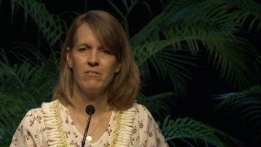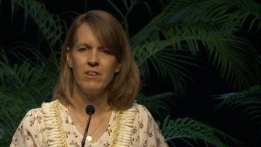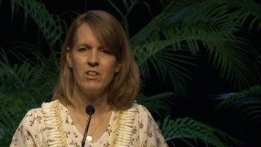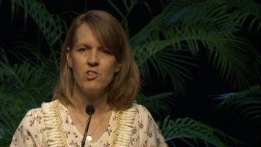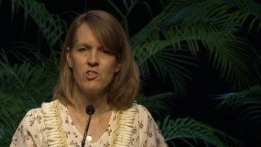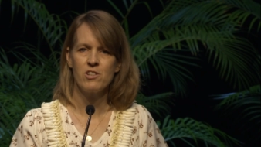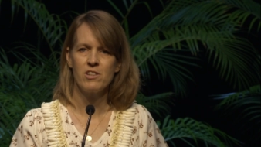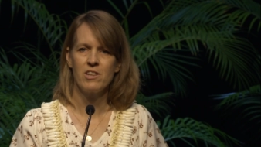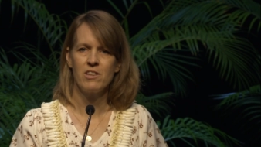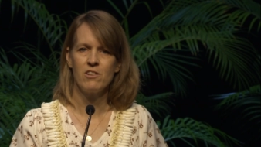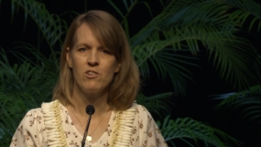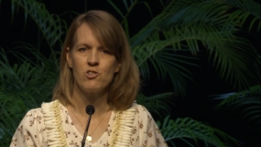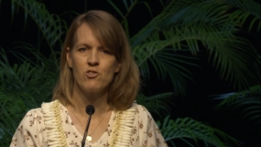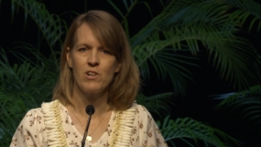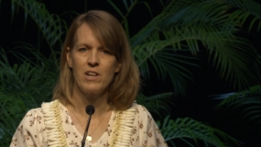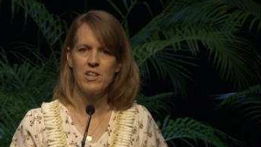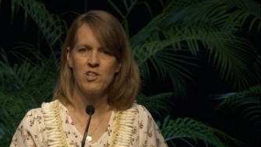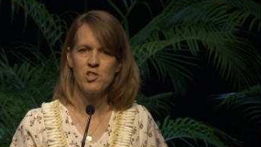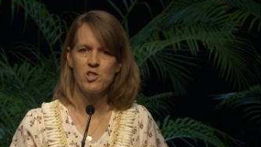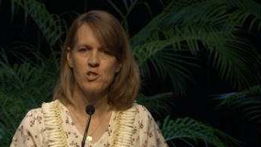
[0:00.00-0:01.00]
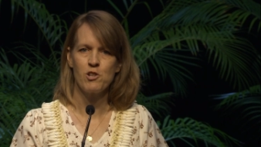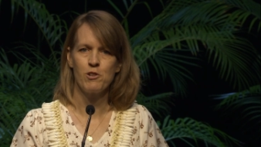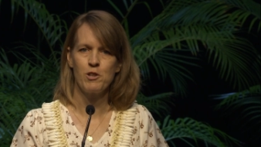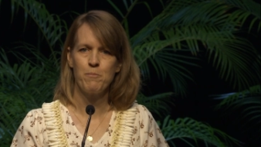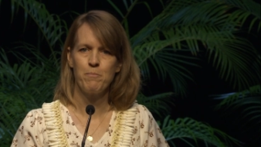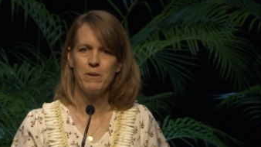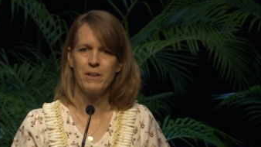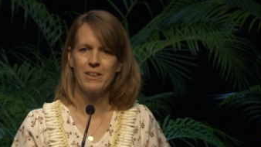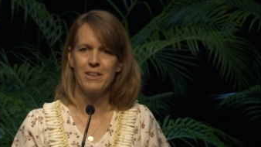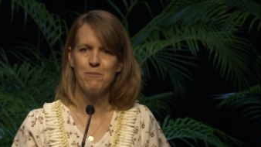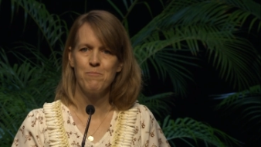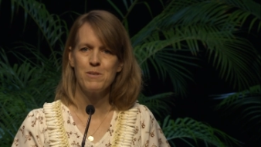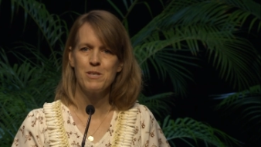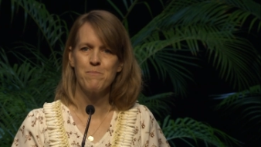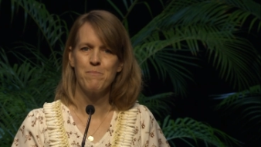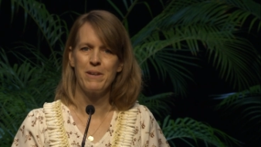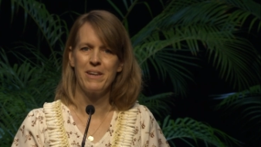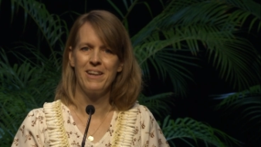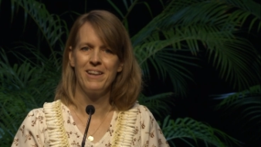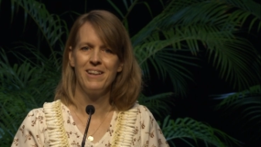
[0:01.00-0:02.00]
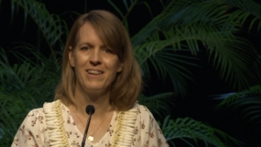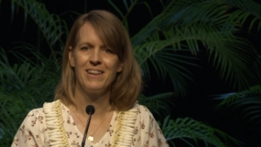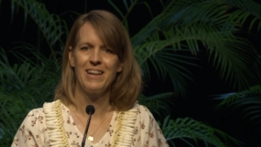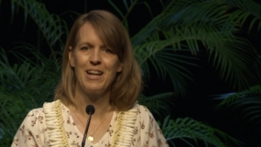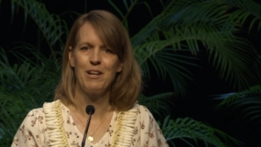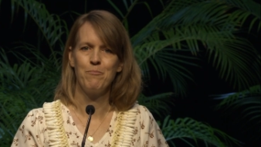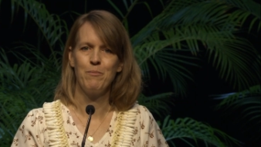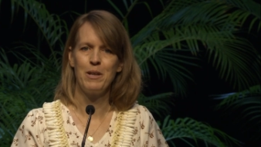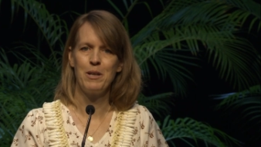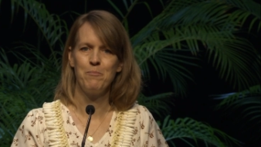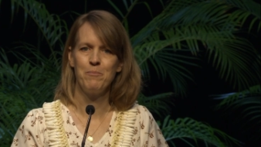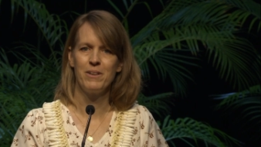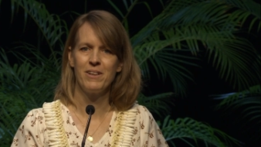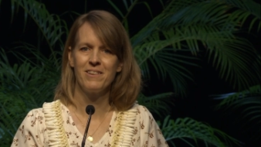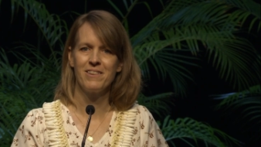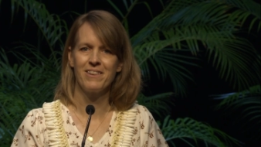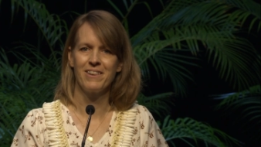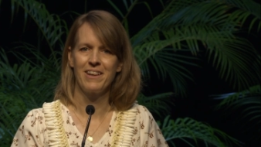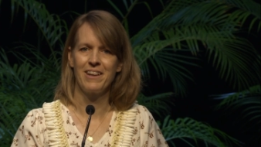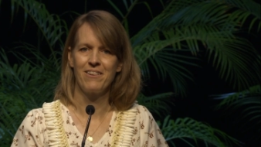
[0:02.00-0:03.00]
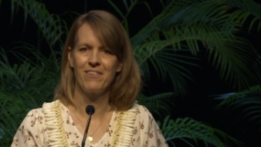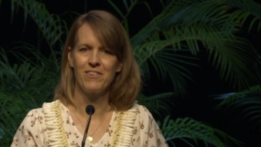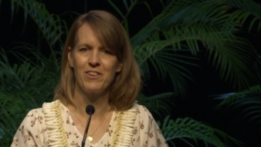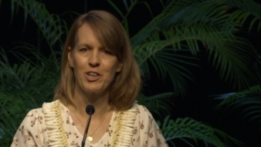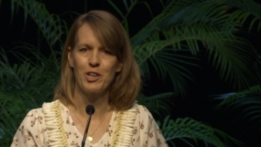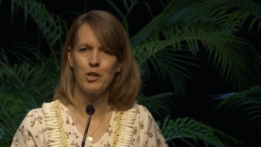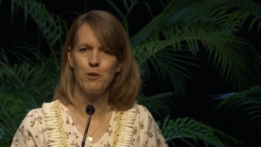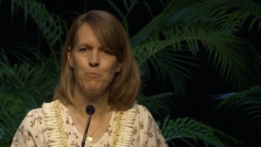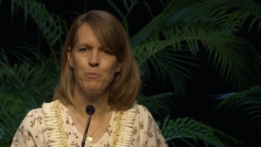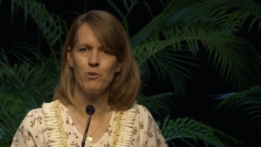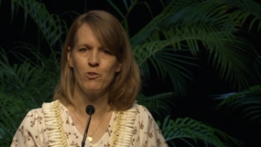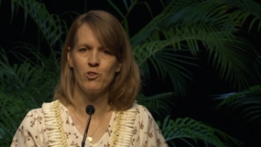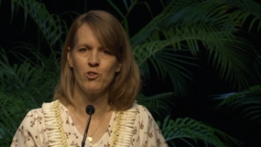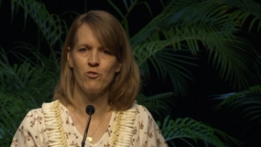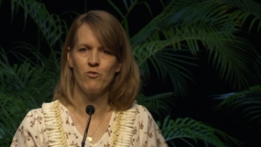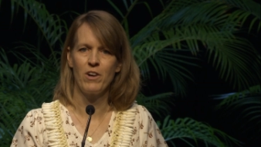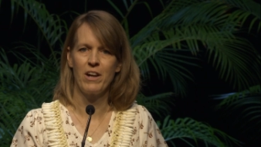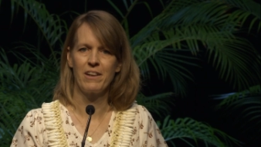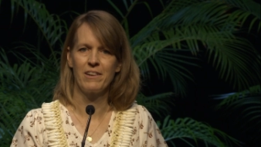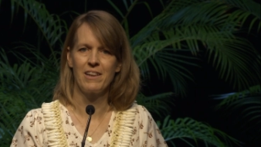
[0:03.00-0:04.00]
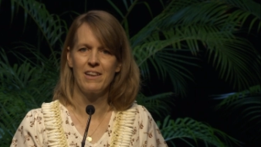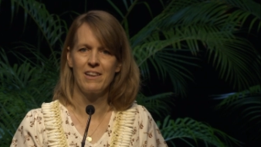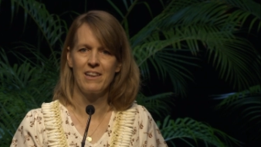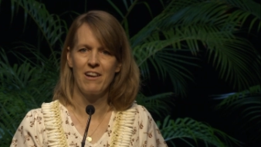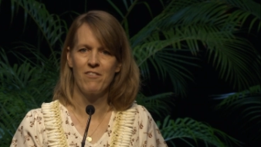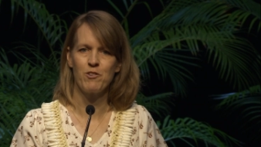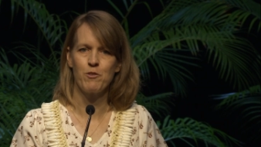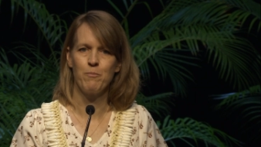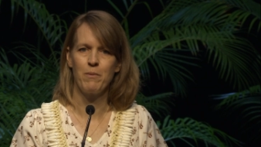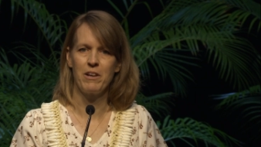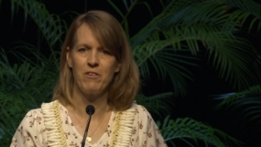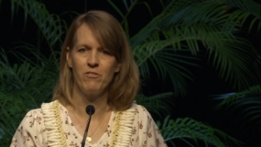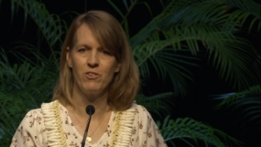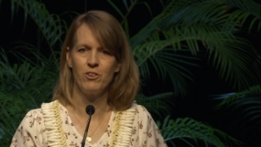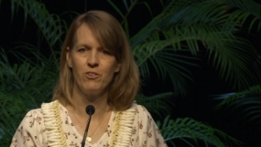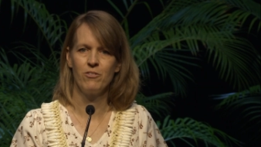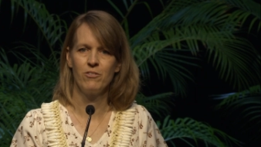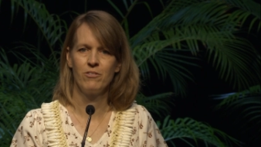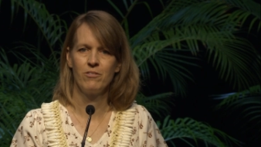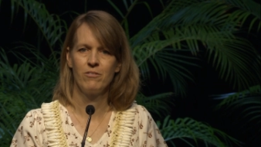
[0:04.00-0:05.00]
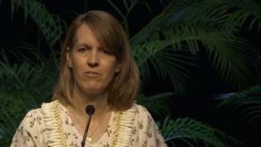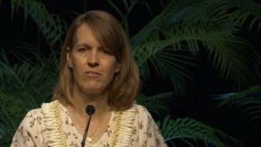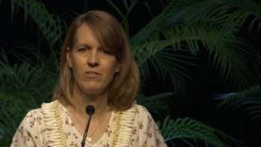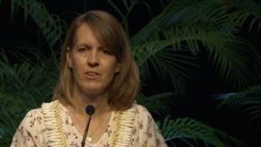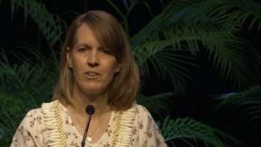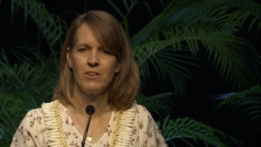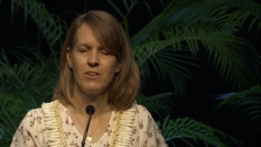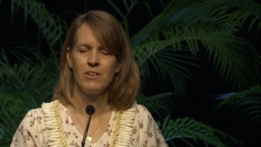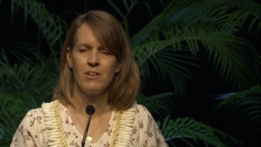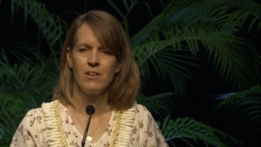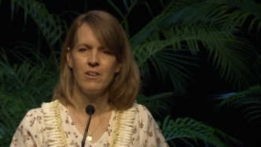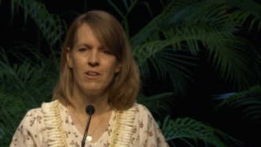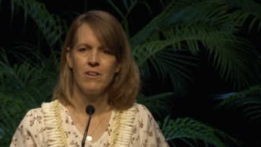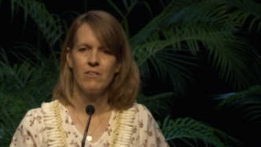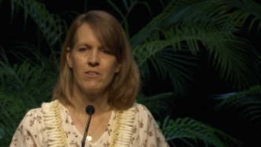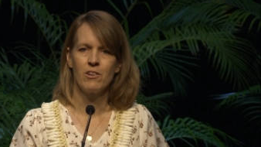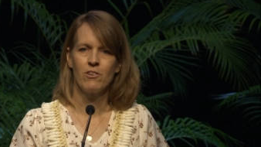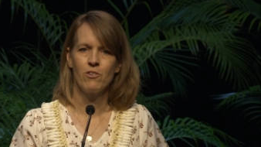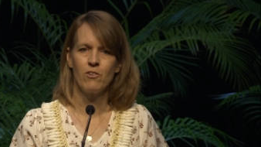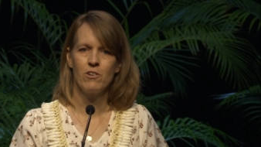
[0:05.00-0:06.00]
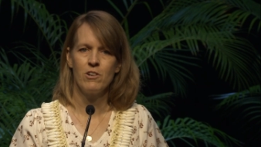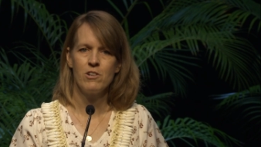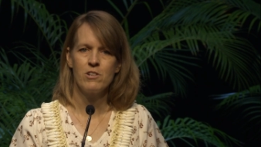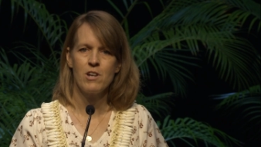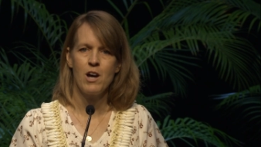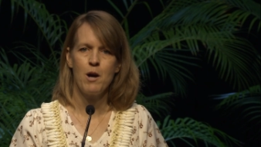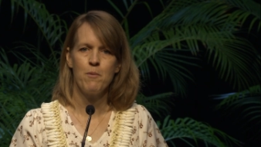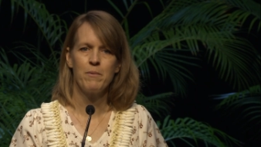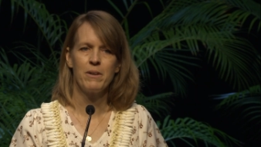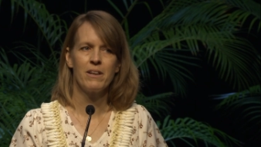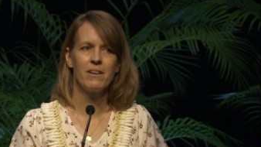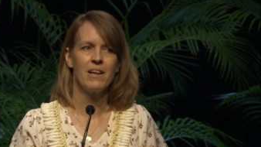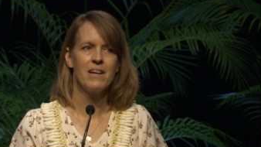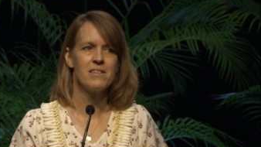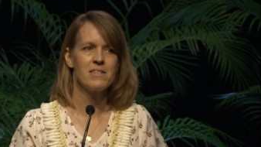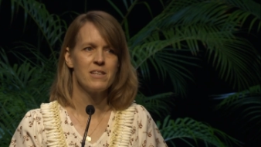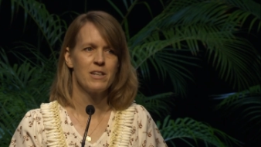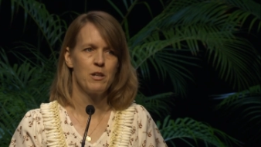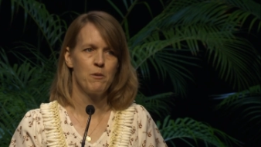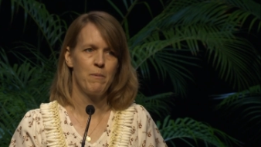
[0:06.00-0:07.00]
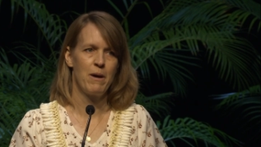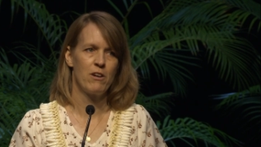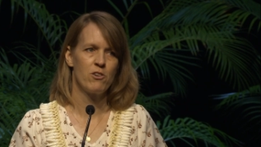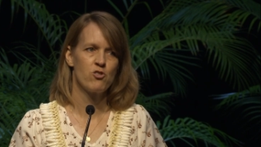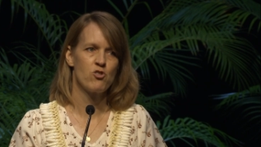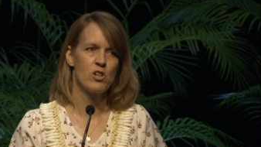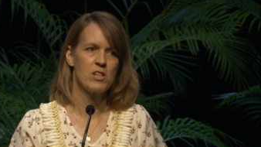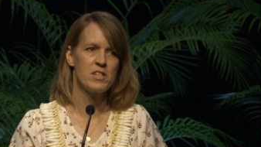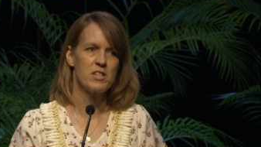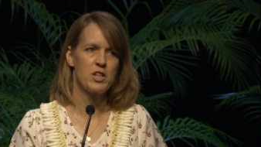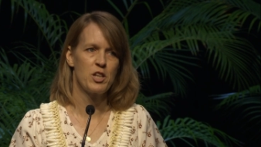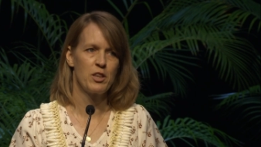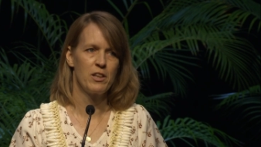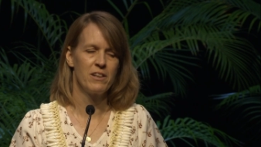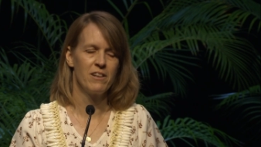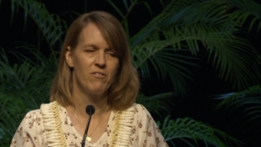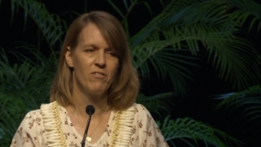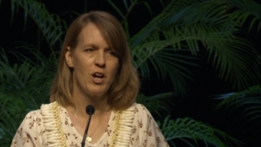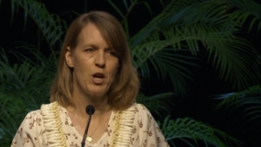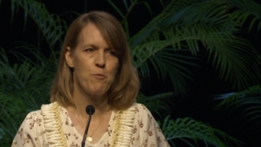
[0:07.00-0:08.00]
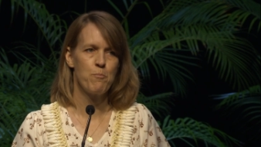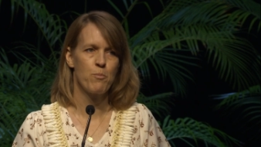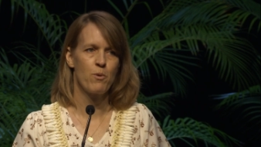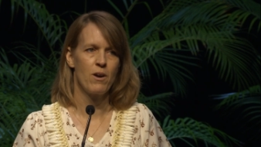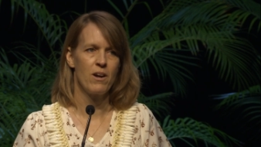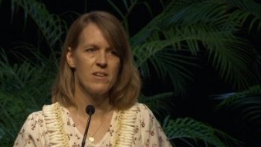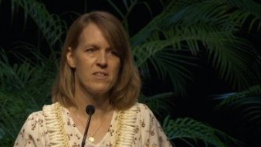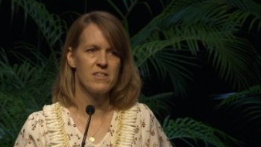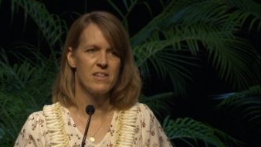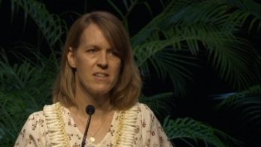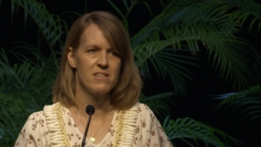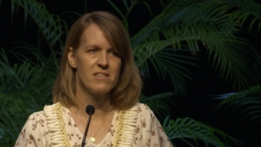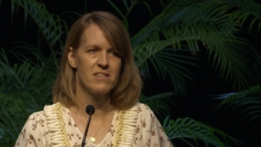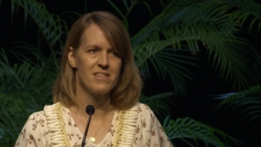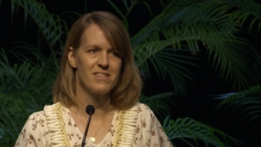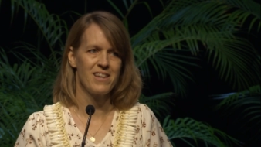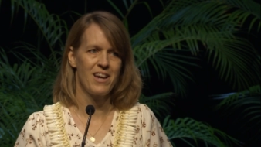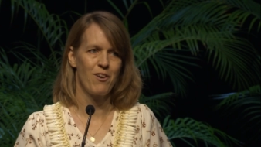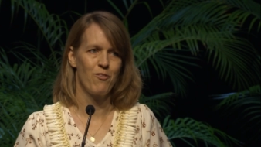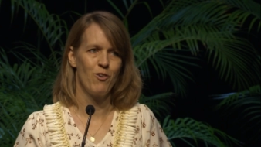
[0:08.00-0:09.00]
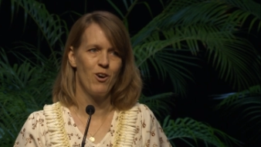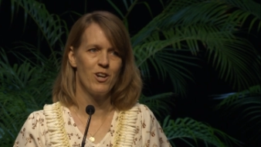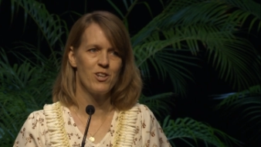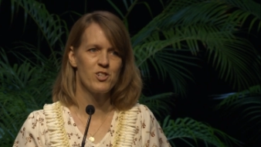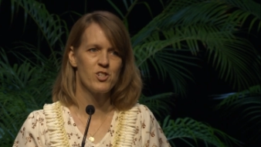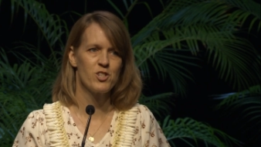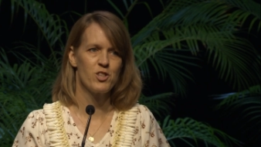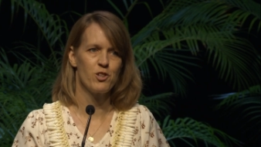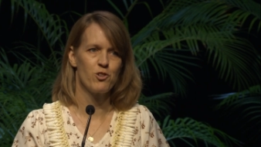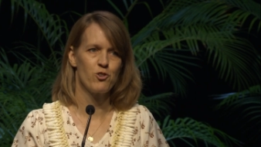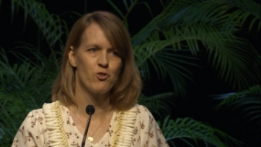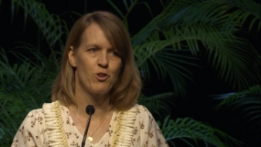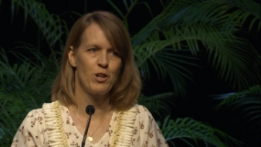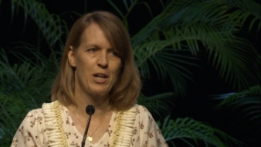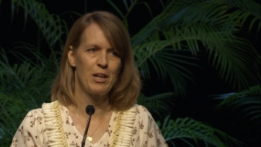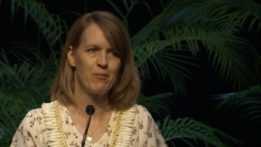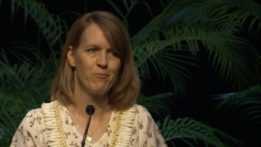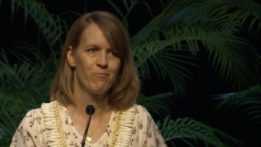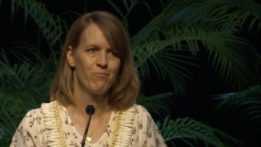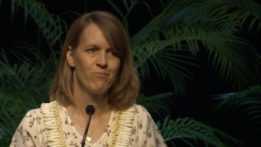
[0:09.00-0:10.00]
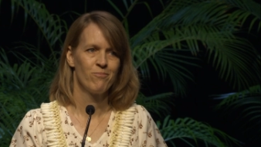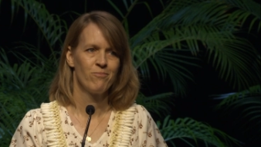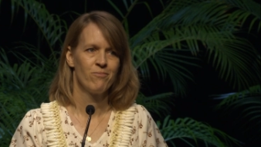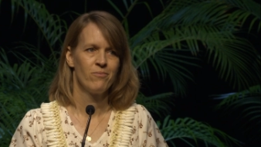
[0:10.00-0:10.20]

Eventually, the train slowly picked up speed, and many minutes later, the caboose finally left my view. The Lord taught me a lesson about trusting the divine process as I watched the train.